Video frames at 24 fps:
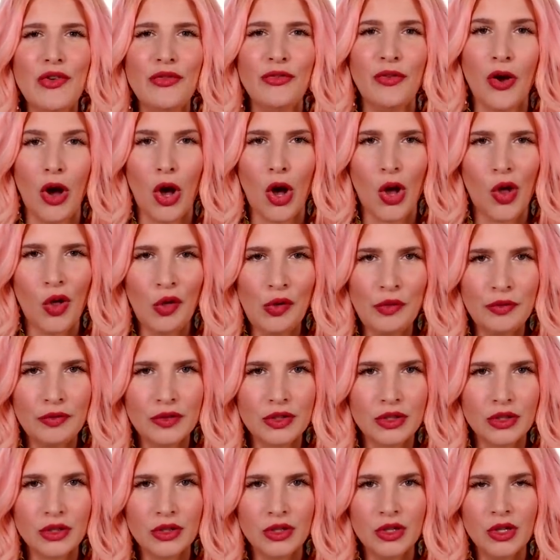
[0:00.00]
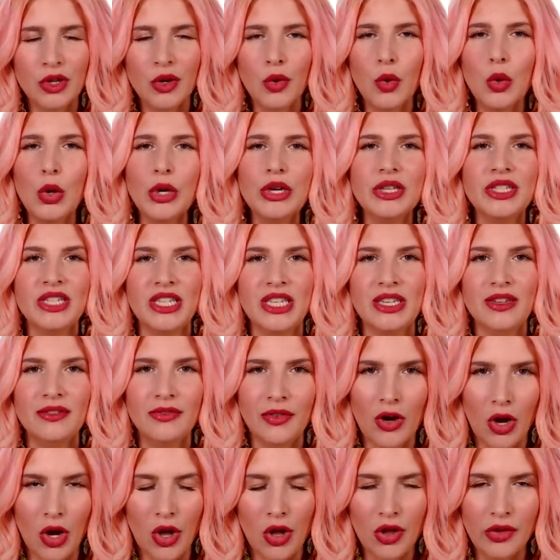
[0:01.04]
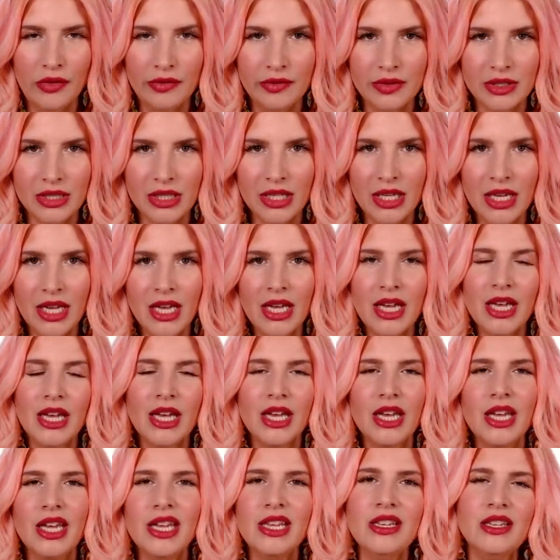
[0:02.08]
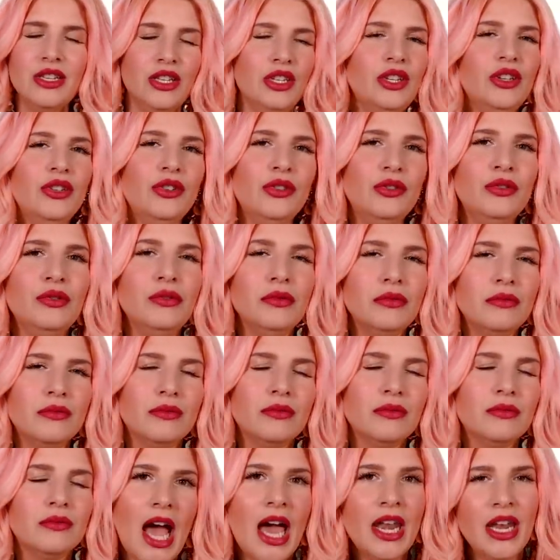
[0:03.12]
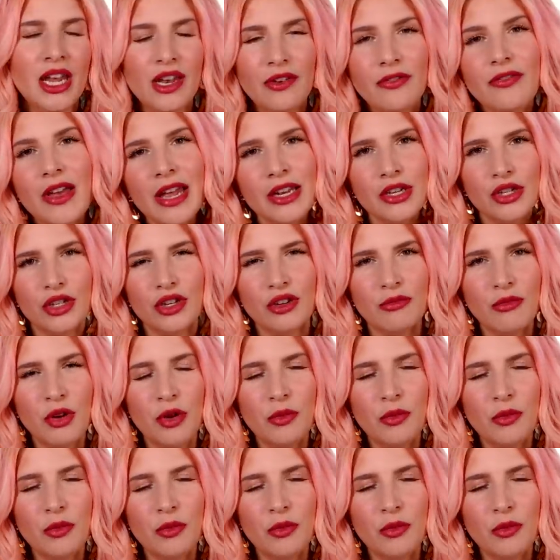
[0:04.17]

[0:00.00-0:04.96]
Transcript: evolved or devolved into an adventure